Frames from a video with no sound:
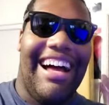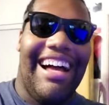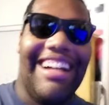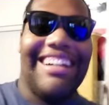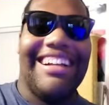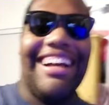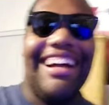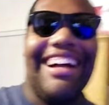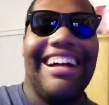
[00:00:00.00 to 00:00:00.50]

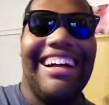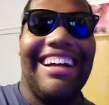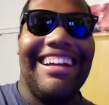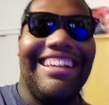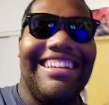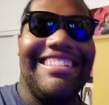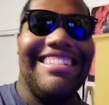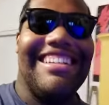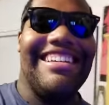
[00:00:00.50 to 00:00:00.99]
Hi
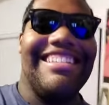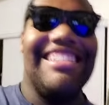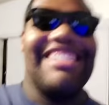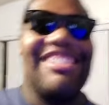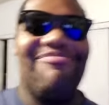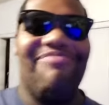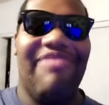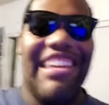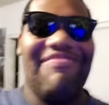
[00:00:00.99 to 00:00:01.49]
guys,
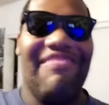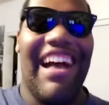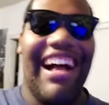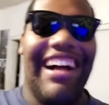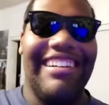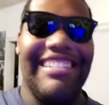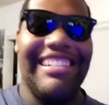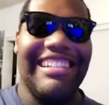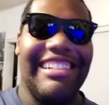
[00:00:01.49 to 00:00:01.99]
it's me
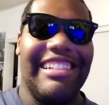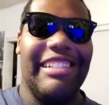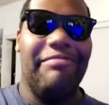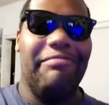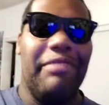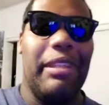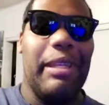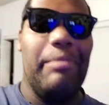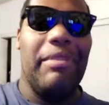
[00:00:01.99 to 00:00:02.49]

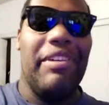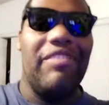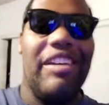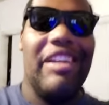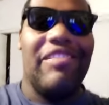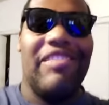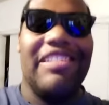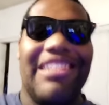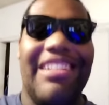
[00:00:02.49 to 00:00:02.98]
Malcolm, the
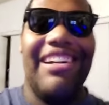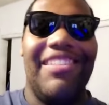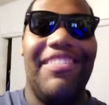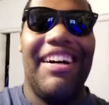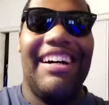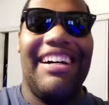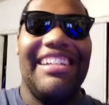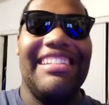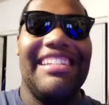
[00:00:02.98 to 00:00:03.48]
movie Wizard
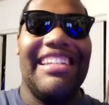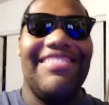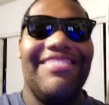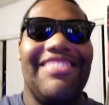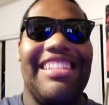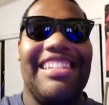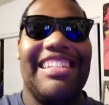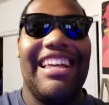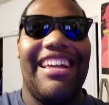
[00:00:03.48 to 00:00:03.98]
of Oz
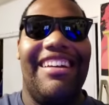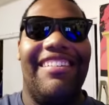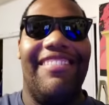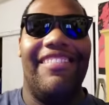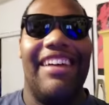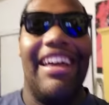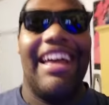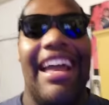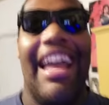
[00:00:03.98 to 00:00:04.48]
himself,
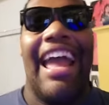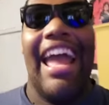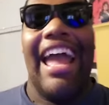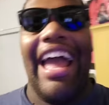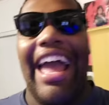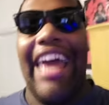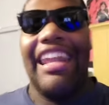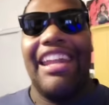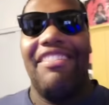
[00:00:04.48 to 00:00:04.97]

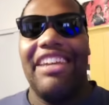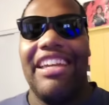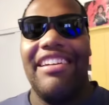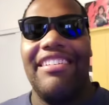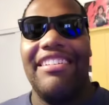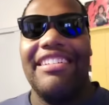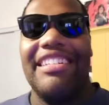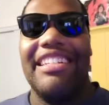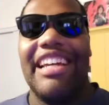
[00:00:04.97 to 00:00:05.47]
and I'm
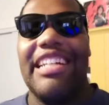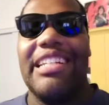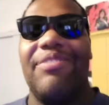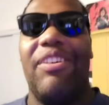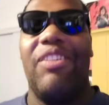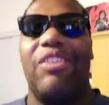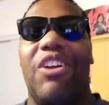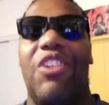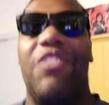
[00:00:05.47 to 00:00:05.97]
here to
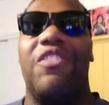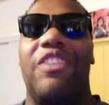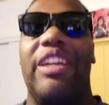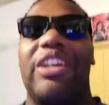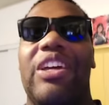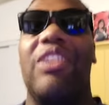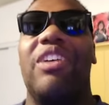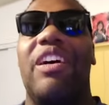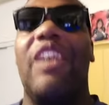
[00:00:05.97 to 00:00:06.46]
discuss my
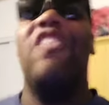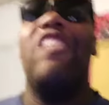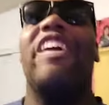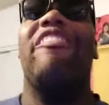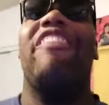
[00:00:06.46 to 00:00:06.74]
review on